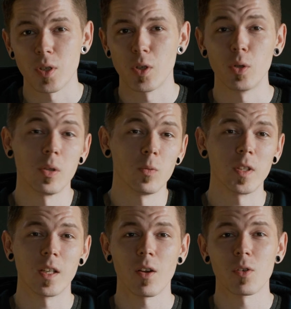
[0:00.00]
YouTube
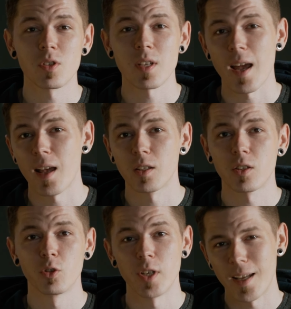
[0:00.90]
videos
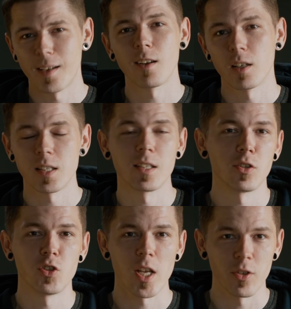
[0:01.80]
and creating content
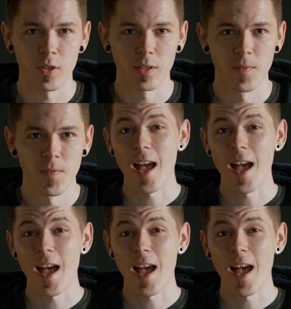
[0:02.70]
in general.